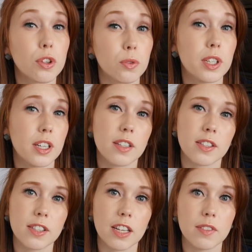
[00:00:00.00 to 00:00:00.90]
or 3 years
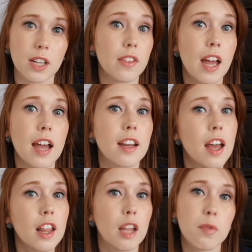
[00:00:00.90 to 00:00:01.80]
since I've done that.
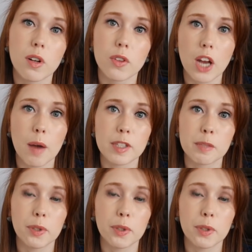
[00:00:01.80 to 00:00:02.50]
Let me know in the comments